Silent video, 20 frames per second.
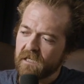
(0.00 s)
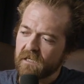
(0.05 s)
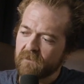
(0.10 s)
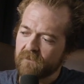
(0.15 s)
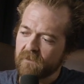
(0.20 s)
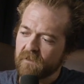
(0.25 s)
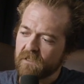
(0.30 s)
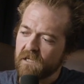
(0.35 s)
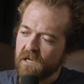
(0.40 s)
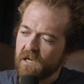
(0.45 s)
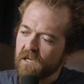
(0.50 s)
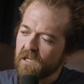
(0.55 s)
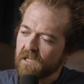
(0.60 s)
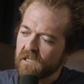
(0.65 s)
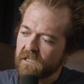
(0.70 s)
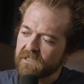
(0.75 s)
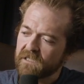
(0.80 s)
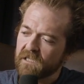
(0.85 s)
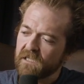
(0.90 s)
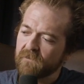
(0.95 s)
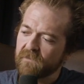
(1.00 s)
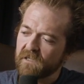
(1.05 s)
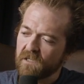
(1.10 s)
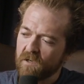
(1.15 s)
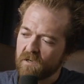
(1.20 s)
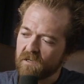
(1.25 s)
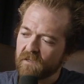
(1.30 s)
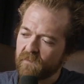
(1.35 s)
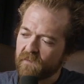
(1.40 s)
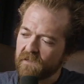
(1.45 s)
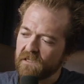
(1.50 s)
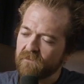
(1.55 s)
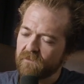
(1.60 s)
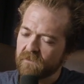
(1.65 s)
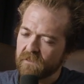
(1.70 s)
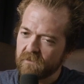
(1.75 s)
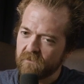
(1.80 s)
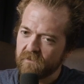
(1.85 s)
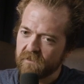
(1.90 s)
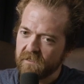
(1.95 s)
if you know, there's going to be a lot of
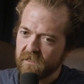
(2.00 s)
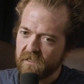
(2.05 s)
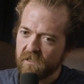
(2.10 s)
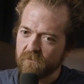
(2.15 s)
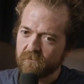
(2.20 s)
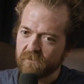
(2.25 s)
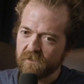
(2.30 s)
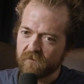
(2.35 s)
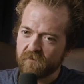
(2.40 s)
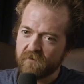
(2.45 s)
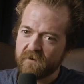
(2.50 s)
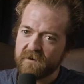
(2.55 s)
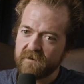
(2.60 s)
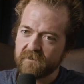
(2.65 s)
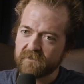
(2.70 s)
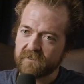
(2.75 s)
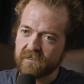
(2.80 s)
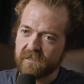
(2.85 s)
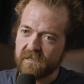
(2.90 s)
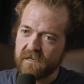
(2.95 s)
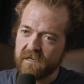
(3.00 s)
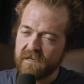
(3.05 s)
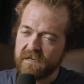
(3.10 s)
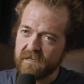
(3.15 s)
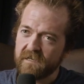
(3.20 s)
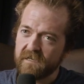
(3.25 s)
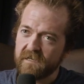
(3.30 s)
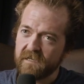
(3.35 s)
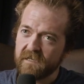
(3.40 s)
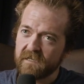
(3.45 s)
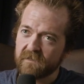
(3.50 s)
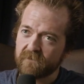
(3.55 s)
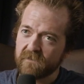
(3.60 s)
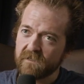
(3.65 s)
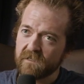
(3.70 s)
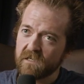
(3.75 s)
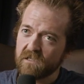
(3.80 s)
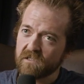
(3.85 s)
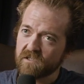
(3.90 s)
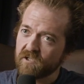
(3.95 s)
people that want to help you, Grant, and
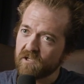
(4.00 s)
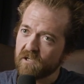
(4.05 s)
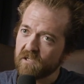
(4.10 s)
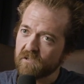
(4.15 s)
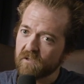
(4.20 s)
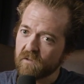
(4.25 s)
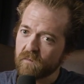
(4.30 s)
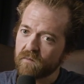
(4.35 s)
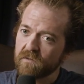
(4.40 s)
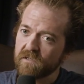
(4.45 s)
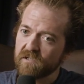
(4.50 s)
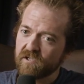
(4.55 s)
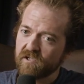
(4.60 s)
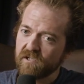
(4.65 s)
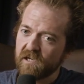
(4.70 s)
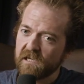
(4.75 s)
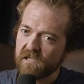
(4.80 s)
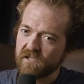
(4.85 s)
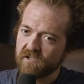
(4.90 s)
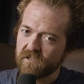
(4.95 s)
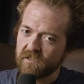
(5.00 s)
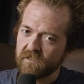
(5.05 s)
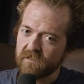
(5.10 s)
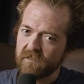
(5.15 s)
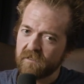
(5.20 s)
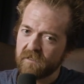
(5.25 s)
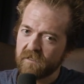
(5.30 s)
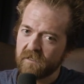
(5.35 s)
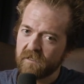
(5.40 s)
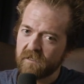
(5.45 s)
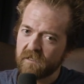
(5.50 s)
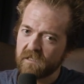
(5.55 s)
if you don't show your appreciation,